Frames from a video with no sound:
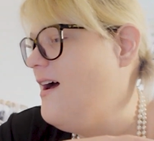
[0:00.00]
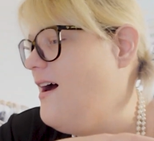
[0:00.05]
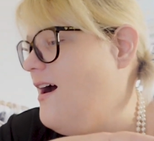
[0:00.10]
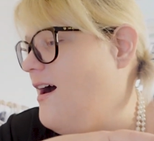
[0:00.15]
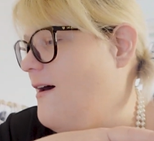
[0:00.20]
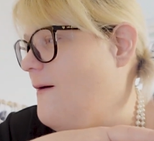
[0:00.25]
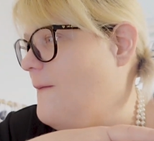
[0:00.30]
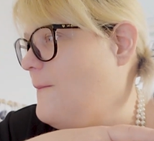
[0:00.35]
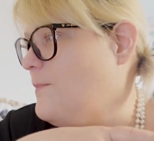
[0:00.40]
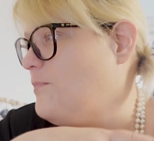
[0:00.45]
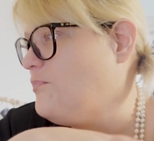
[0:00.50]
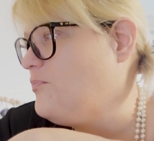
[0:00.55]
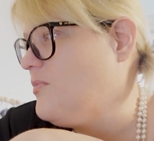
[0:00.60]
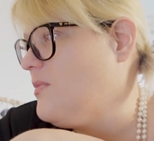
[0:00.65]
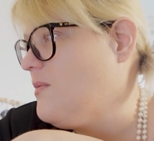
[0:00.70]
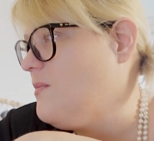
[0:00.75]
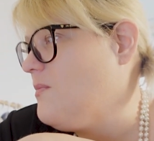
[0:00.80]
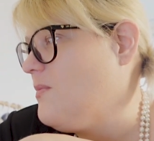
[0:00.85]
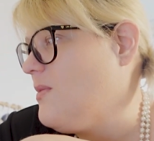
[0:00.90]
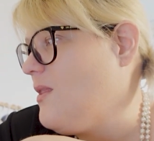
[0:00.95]

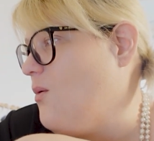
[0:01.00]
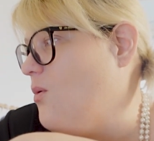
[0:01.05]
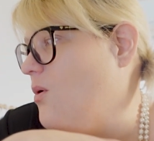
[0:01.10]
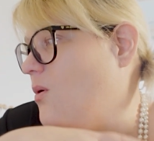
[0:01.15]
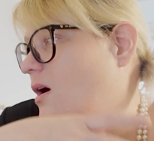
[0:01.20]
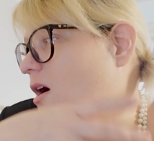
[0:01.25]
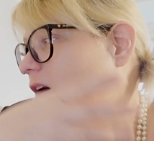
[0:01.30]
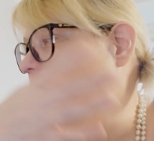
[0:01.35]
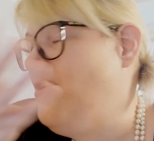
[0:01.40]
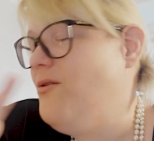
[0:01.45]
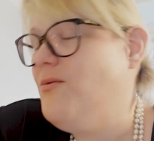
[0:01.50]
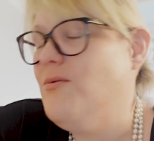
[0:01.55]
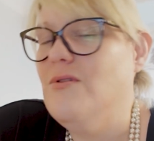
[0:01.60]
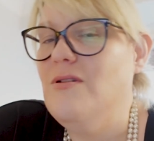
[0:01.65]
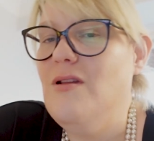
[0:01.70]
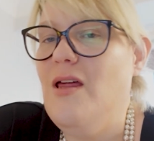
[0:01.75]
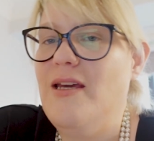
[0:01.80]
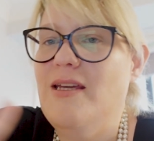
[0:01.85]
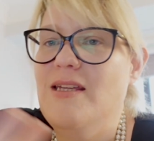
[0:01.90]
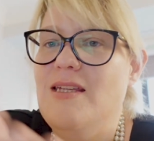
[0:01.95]
I don't
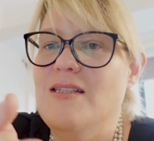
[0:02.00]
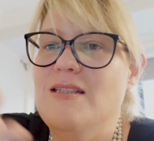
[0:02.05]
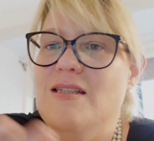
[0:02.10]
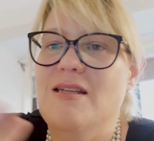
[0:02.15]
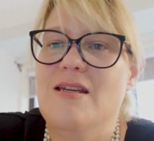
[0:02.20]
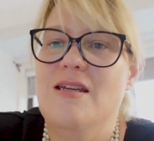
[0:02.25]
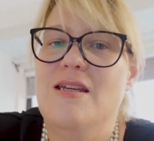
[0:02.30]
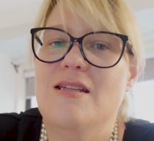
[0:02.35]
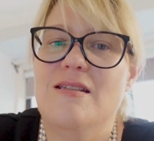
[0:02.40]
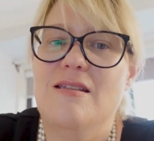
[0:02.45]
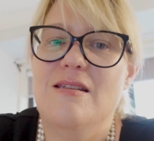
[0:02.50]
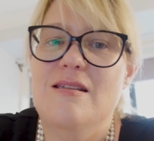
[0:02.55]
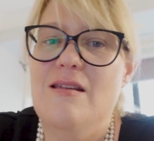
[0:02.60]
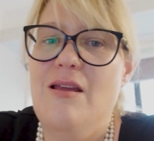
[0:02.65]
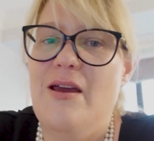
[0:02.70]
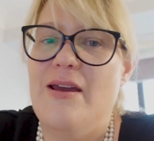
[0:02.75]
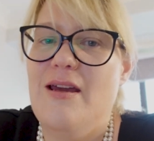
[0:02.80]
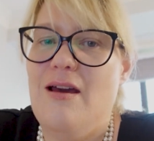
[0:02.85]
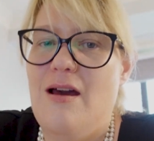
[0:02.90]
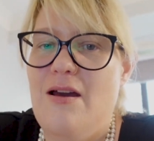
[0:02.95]
like it.
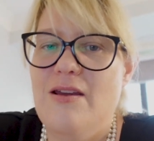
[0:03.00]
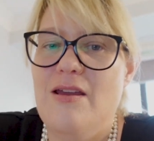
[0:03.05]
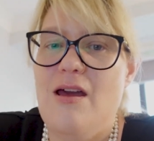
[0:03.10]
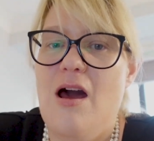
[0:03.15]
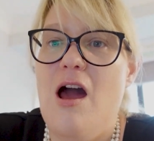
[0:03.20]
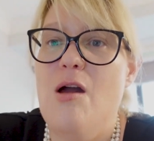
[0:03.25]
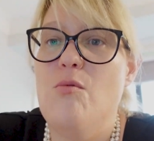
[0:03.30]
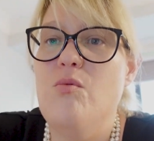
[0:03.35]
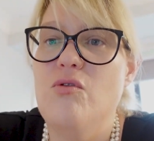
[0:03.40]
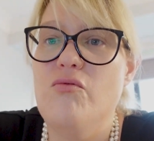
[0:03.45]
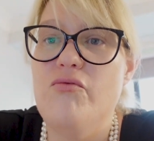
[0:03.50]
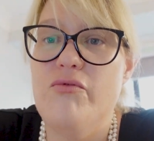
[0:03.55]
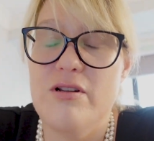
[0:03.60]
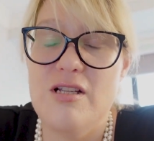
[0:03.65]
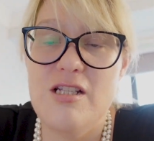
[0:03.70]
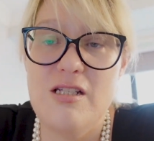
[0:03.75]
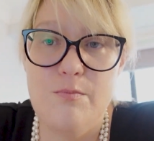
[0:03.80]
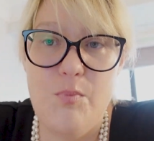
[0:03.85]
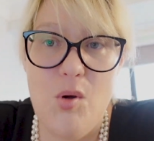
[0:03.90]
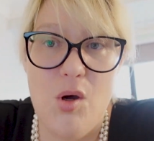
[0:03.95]
Like, I will
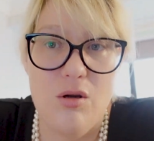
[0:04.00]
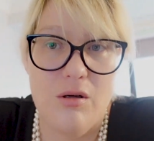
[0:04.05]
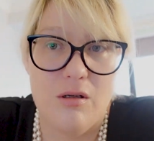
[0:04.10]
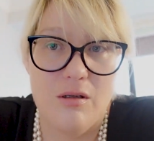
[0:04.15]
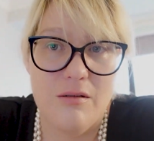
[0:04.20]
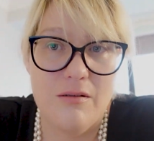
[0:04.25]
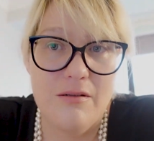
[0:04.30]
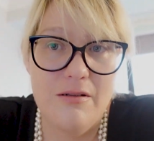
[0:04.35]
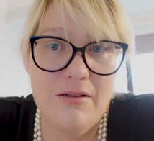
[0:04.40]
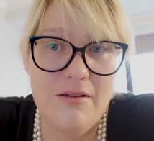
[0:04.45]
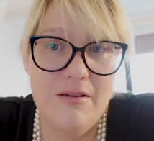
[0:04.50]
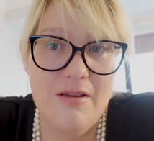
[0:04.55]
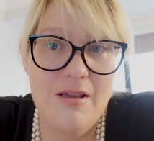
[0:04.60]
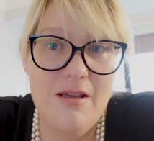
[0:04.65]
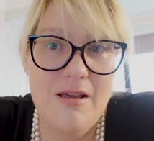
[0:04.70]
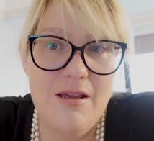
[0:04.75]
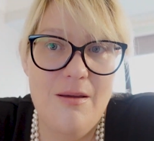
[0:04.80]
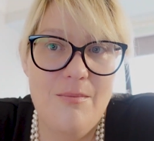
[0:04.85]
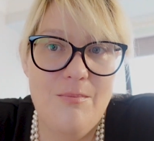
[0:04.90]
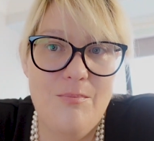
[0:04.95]
respond,
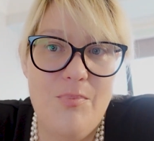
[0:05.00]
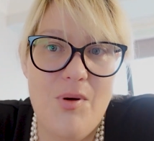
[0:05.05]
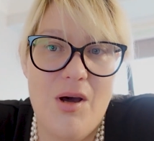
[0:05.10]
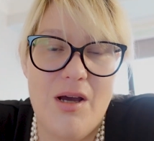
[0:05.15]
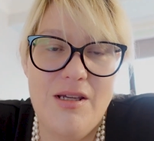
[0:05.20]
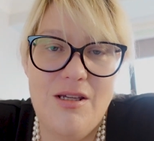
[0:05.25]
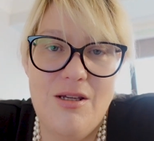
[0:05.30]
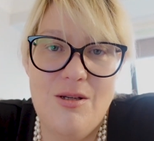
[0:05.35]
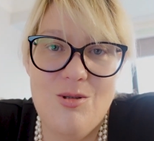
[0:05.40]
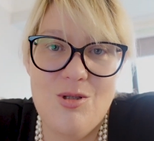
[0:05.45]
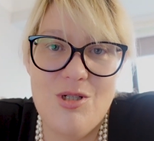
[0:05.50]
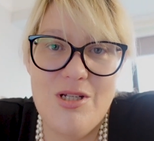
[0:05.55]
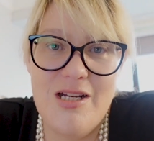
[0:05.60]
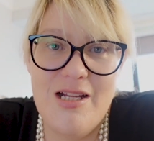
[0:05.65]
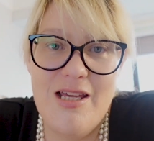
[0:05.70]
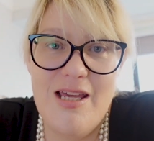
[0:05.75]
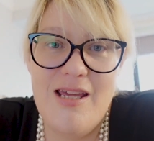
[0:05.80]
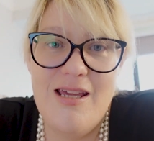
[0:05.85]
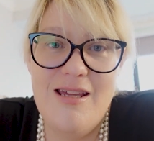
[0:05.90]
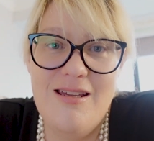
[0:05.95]
but
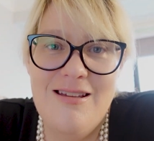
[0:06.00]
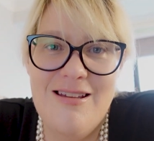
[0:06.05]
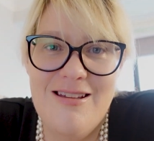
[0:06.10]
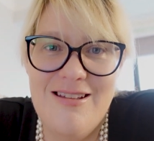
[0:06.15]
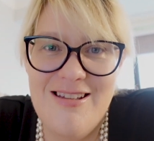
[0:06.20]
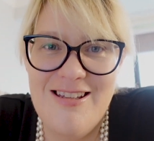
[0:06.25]
usually